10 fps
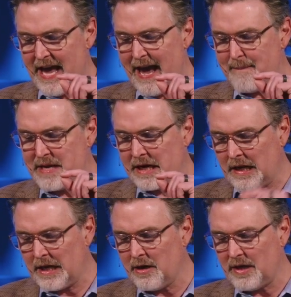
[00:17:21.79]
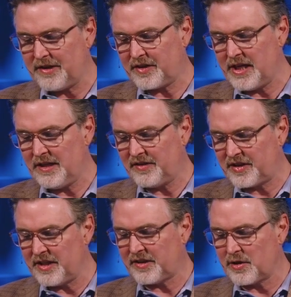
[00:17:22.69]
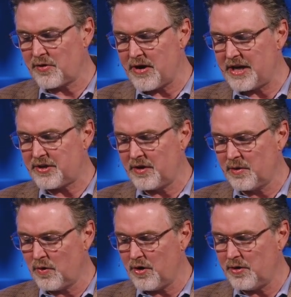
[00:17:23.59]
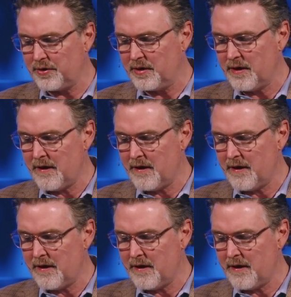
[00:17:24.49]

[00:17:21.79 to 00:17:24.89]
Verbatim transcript: have been clearly seen since the creation of the world,